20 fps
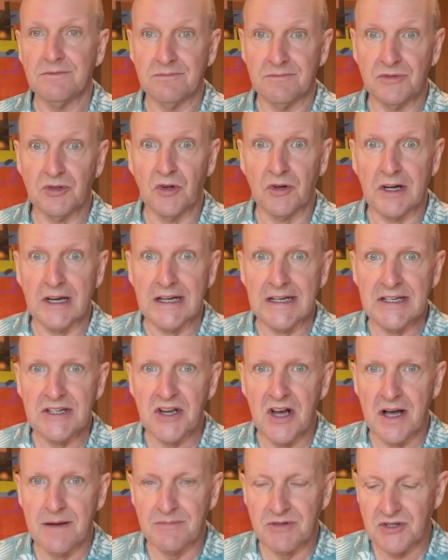Not any
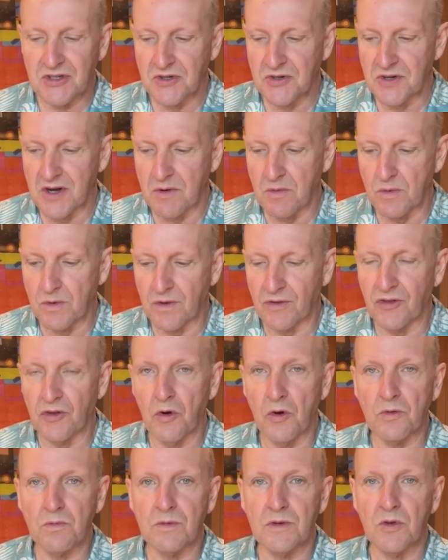time soon, I would have
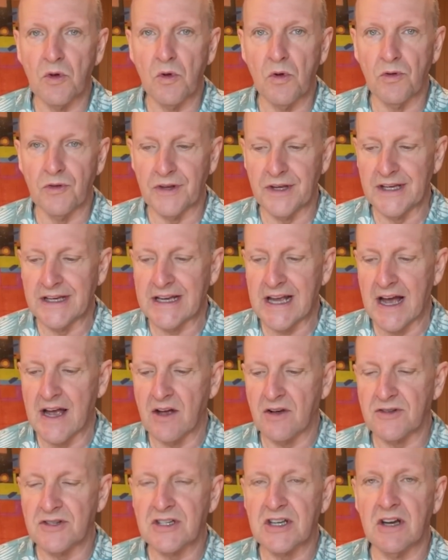thought, with all the
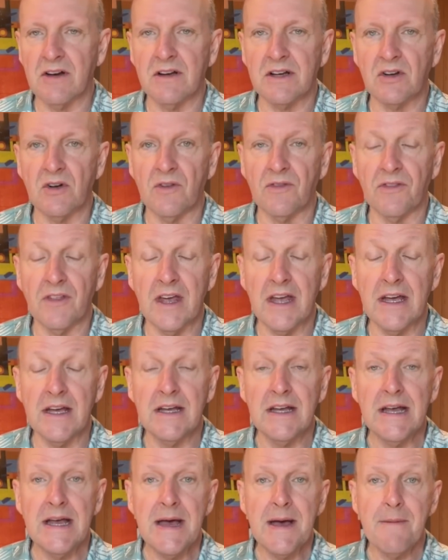chaos going on
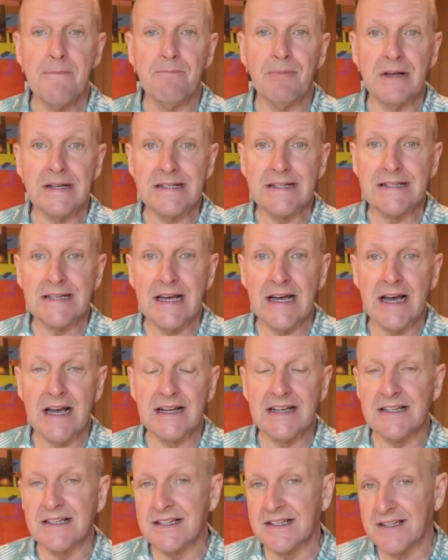there. But
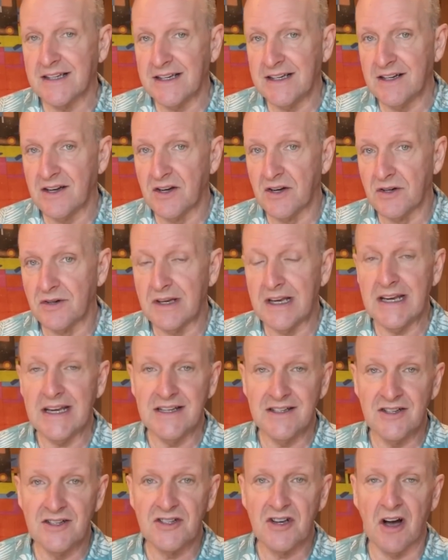a casino
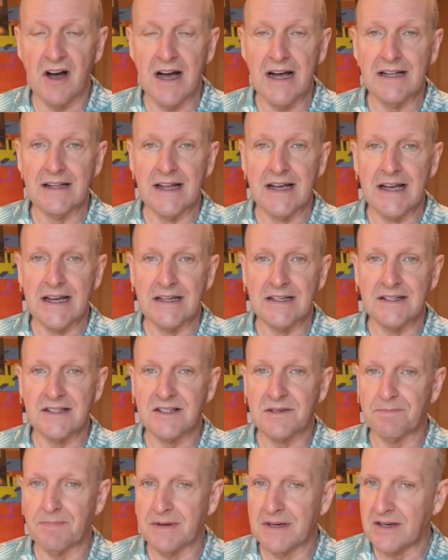in Thailand,
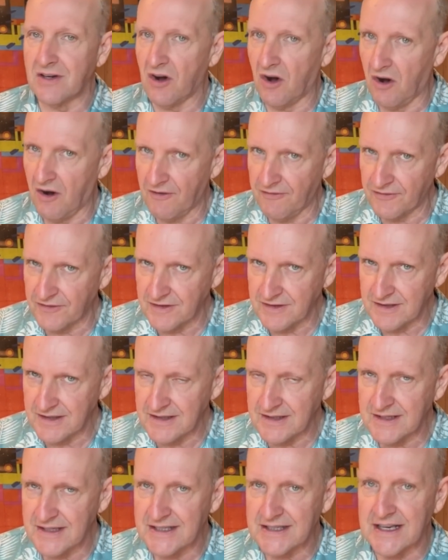it's been
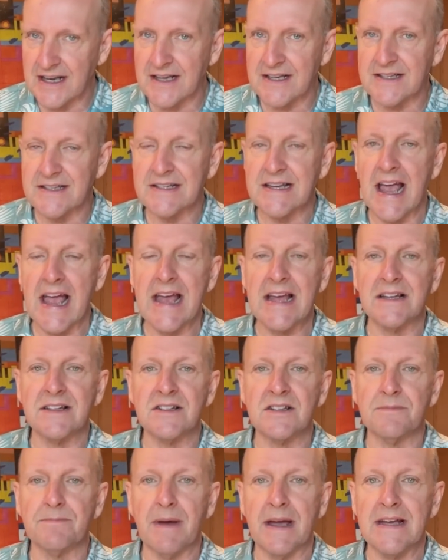often discussed
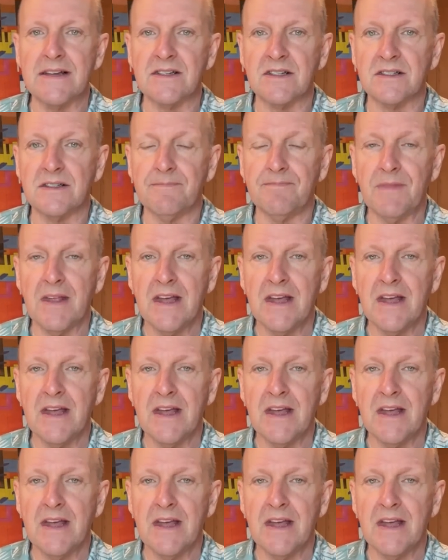and debated.